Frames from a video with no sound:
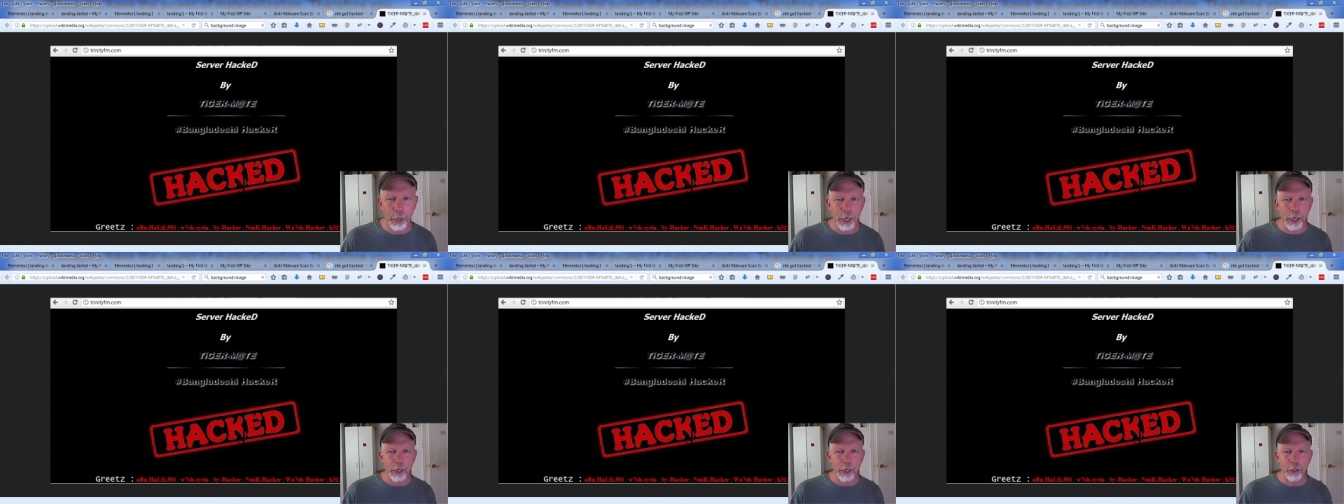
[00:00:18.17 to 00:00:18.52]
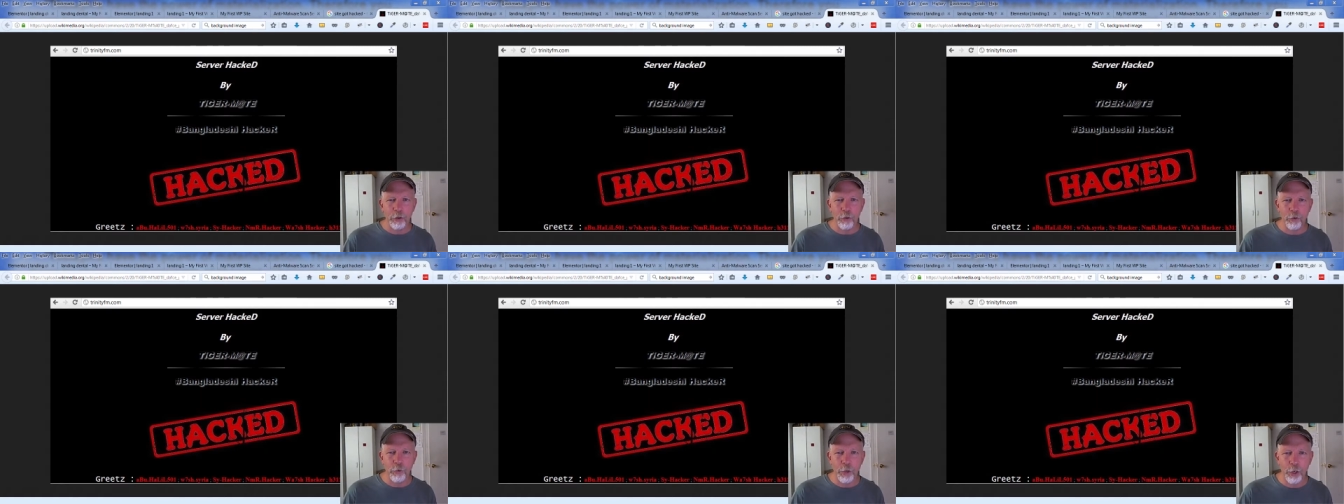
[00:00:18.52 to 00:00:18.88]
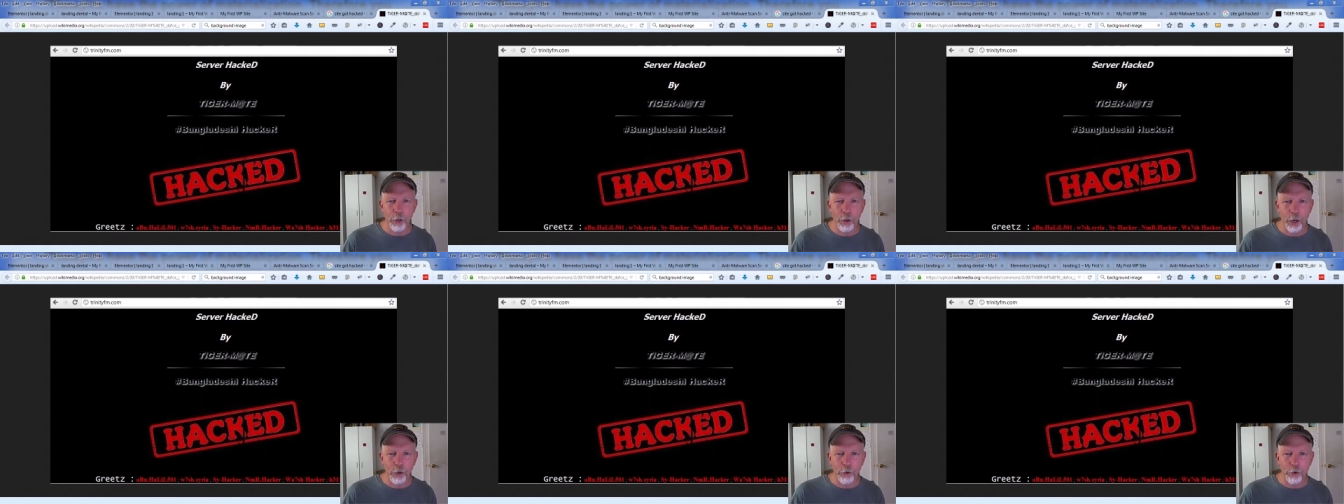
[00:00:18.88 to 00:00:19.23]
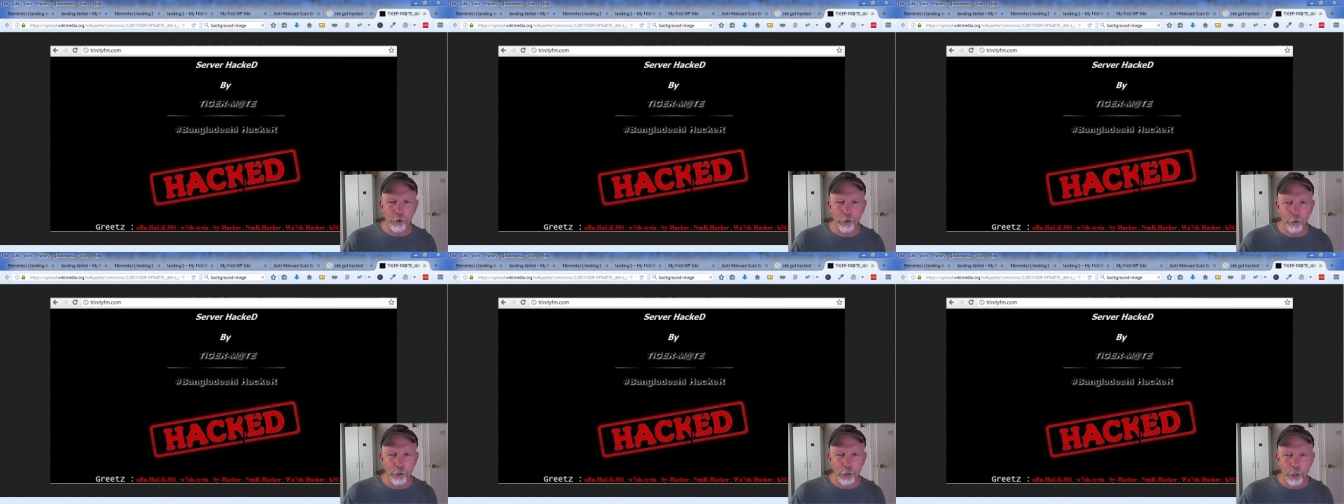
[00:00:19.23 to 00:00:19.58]
So I'm making this
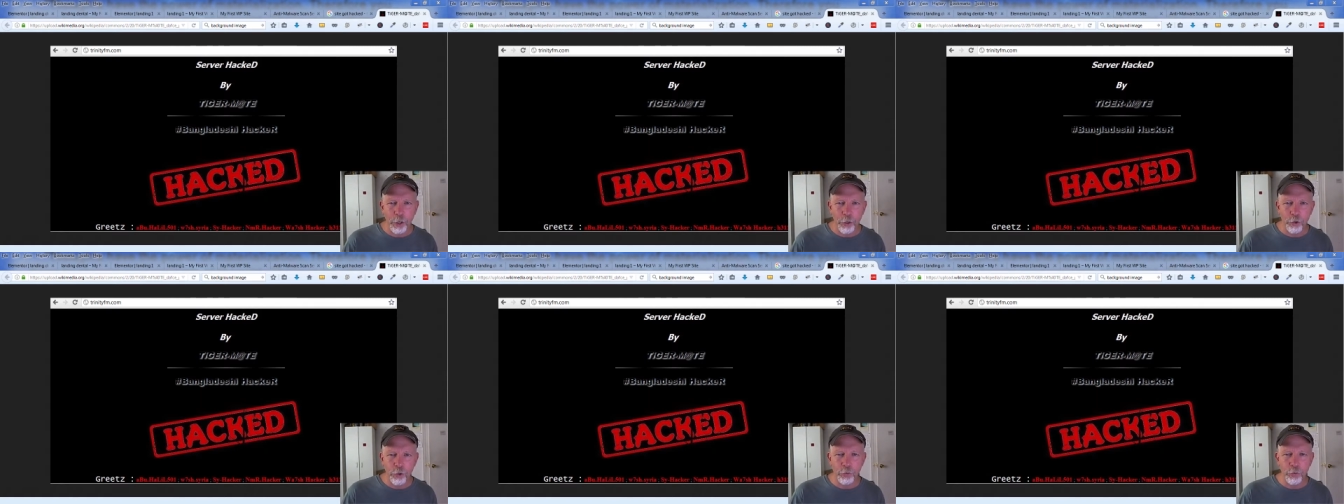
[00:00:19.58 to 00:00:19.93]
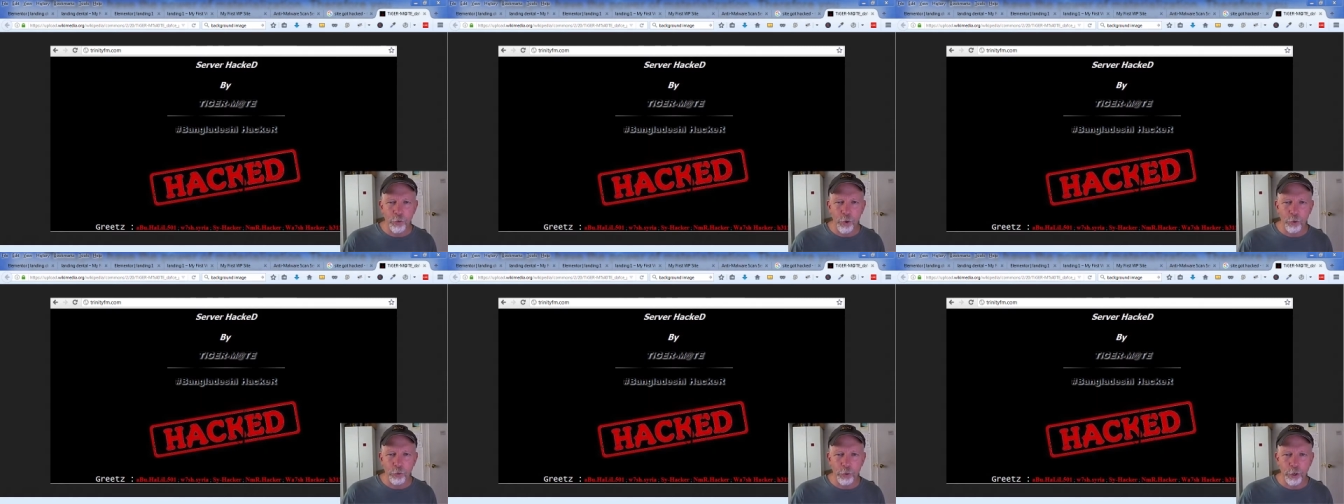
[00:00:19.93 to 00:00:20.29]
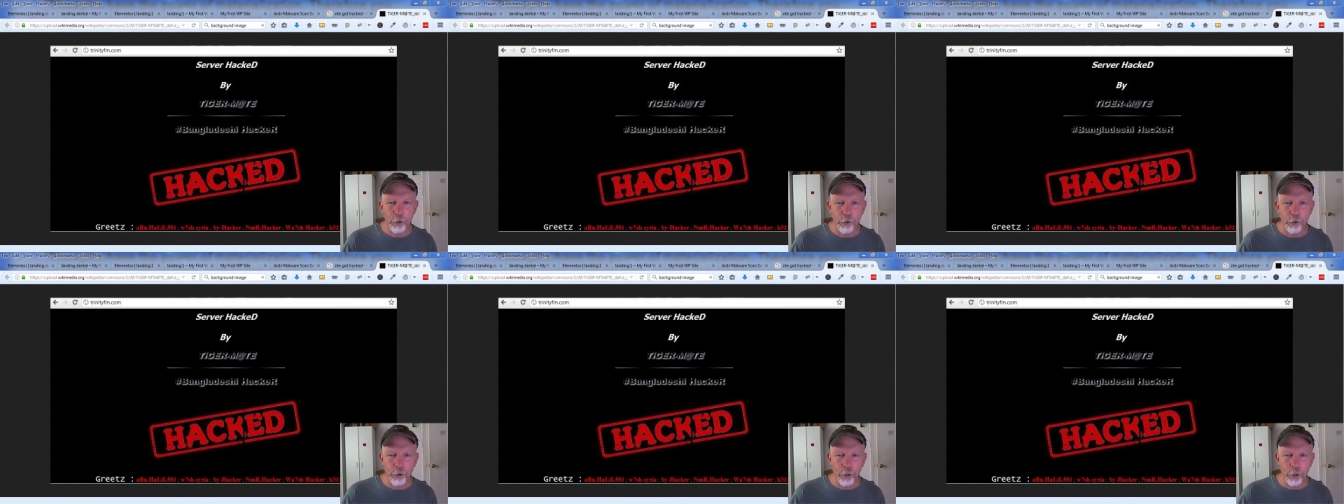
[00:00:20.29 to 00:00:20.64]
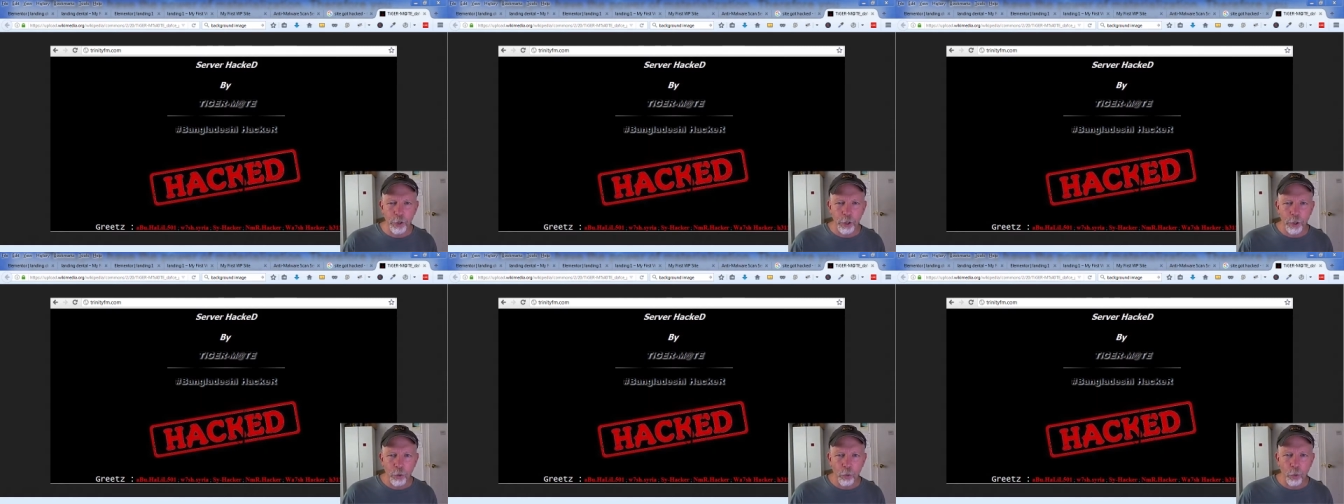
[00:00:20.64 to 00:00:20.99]
video actually twofold
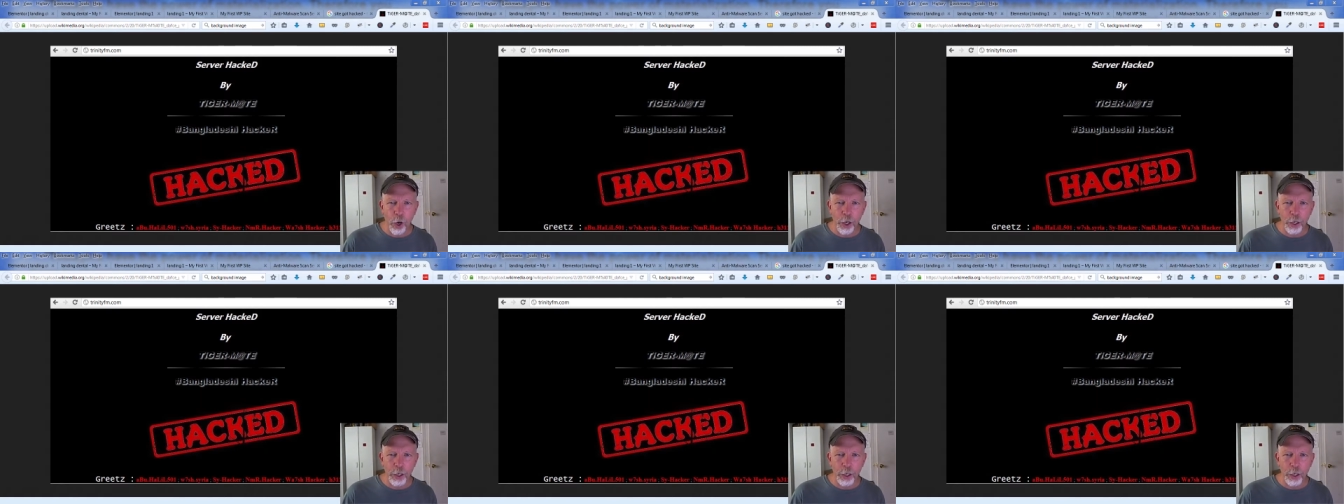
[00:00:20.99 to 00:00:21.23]
reason.